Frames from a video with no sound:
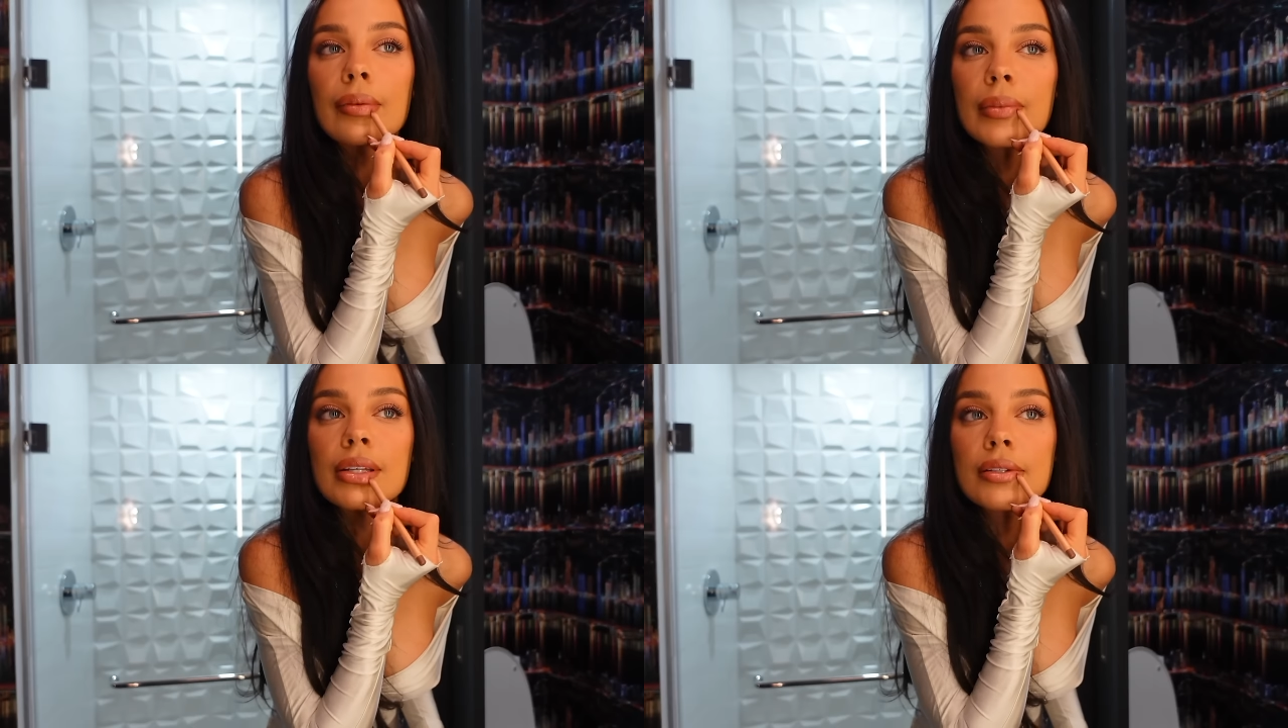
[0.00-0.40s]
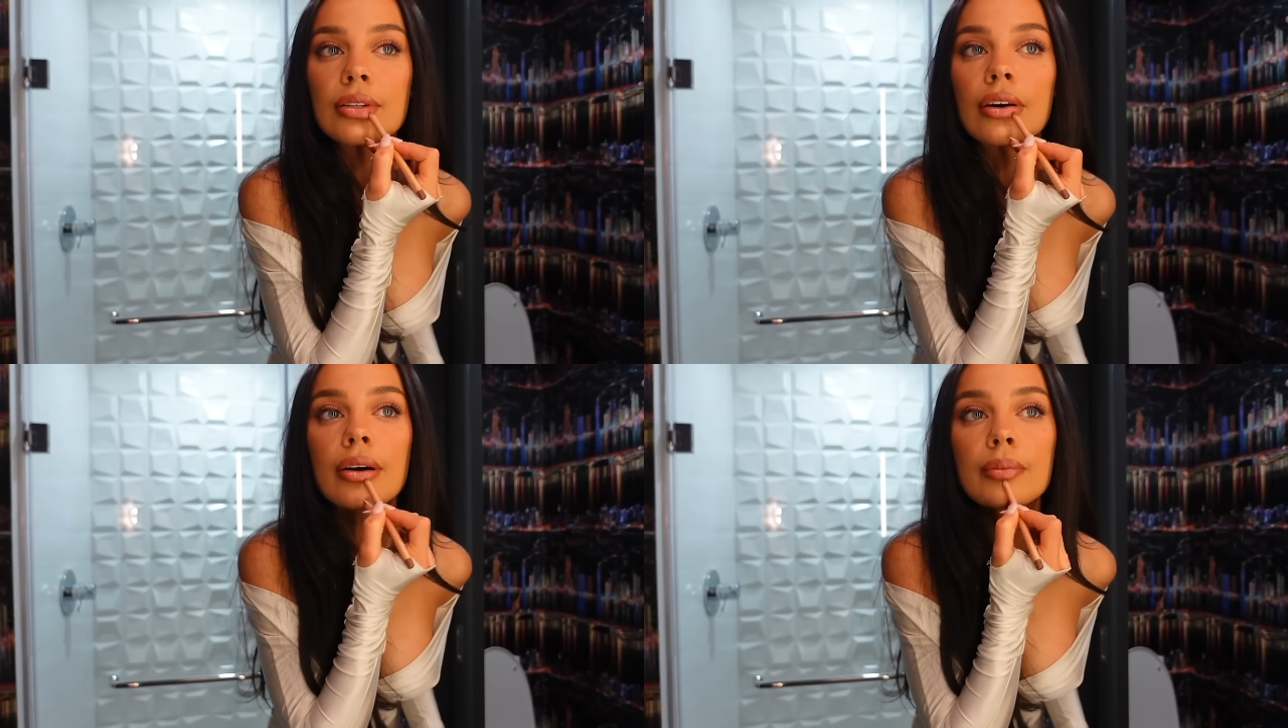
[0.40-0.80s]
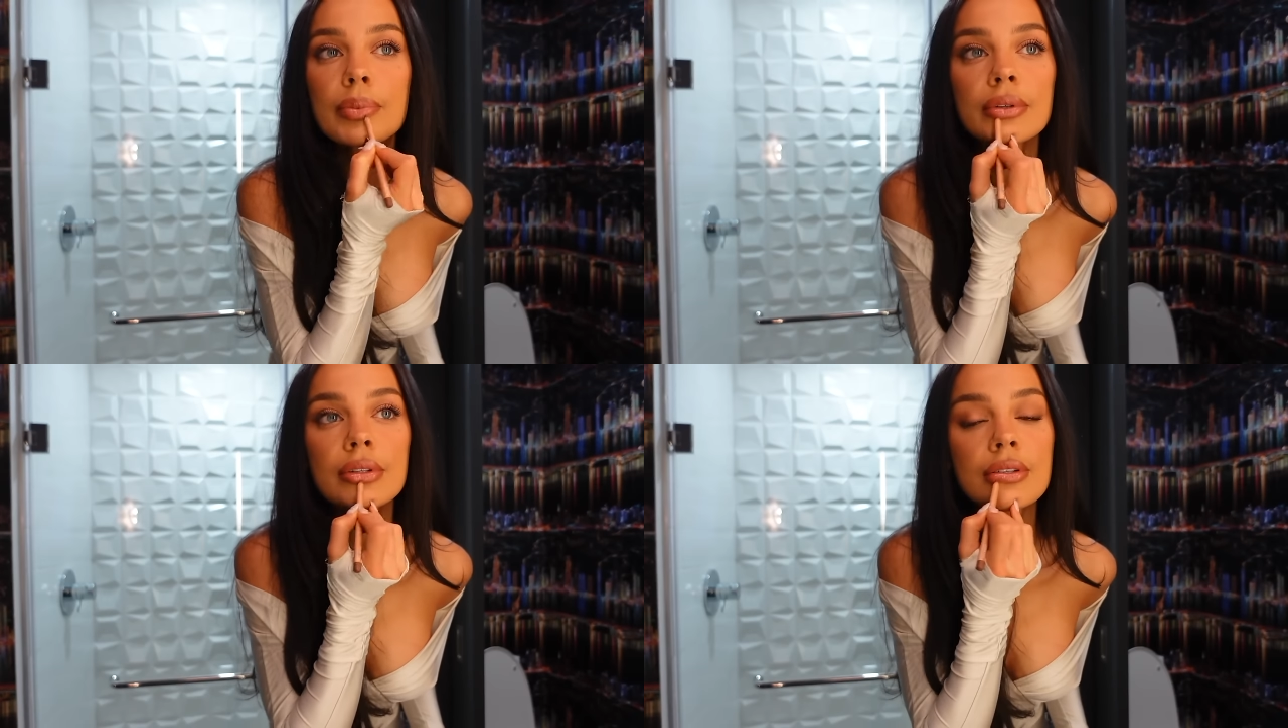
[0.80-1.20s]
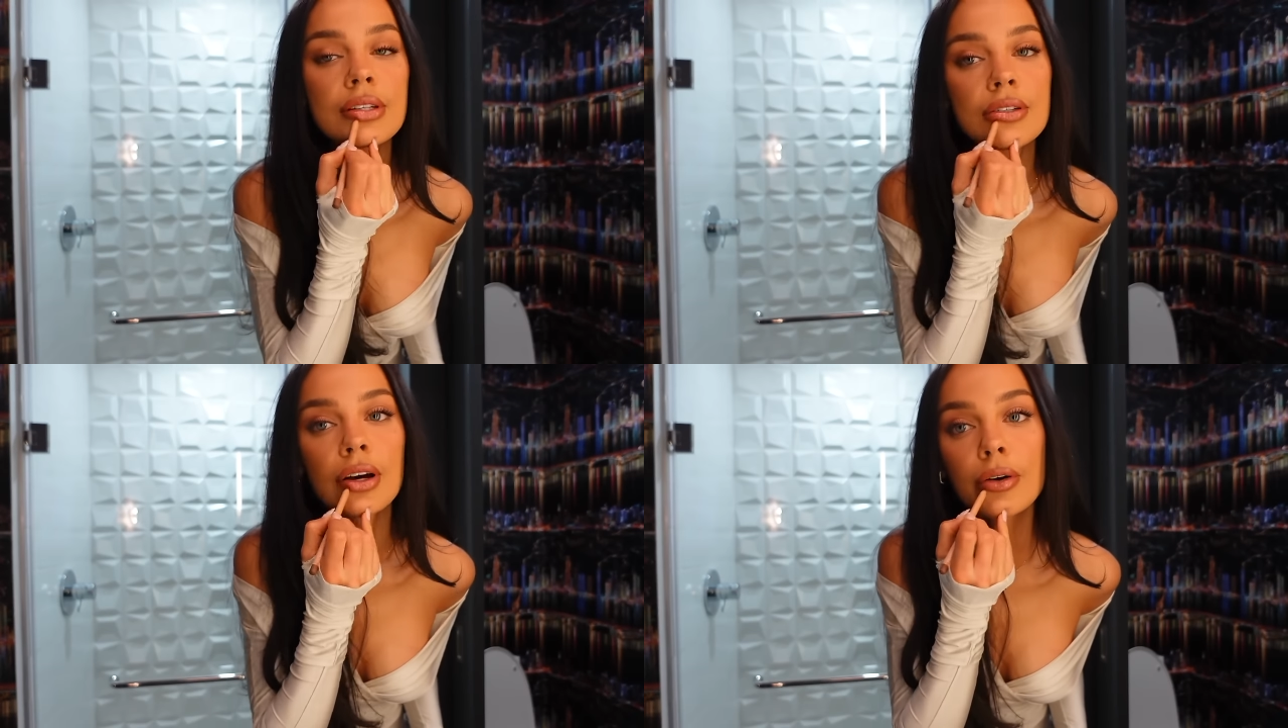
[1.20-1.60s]
messed up
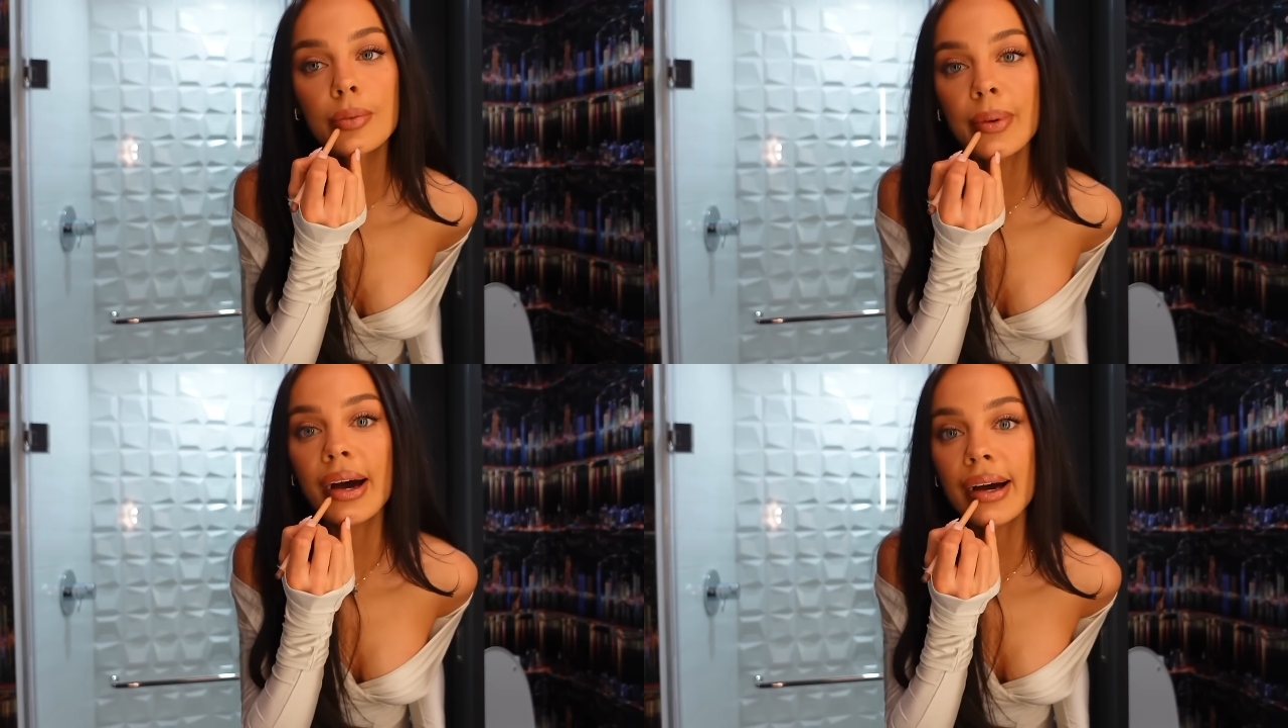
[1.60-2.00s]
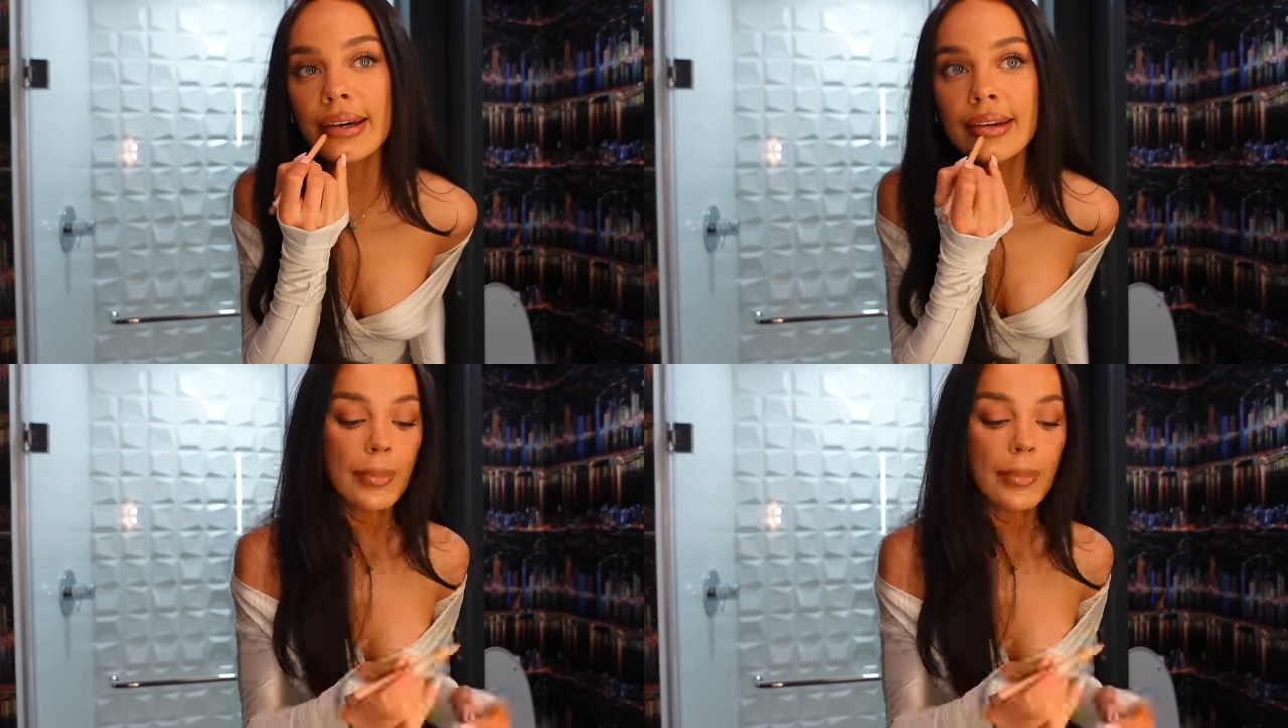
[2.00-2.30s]
so bad